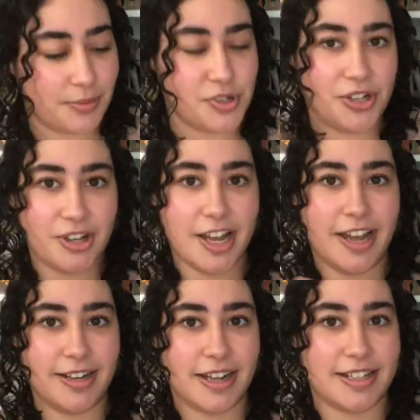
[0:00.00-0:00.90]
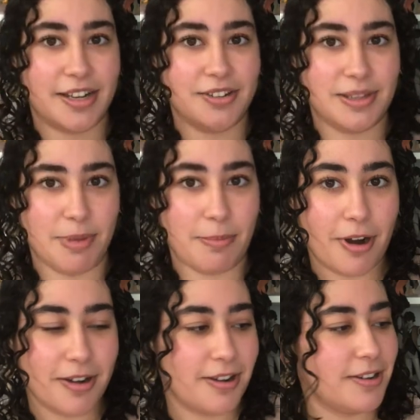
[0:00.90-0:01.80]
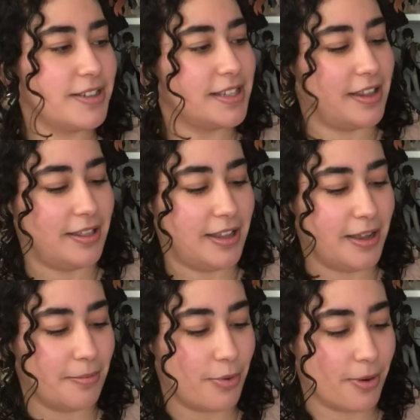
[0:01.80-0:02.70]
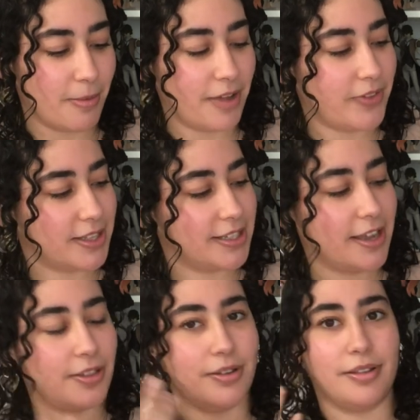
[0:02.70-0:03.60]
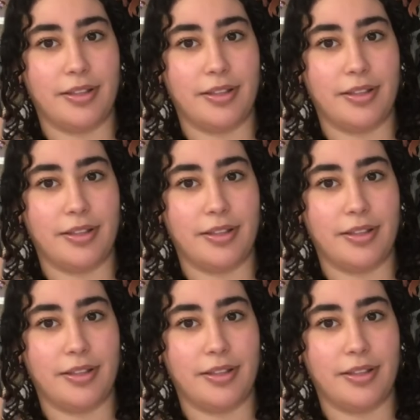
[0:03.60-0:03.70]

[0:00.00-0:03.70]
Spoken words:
when Chuuya and Dazai used to be partners in the Port Mafia together,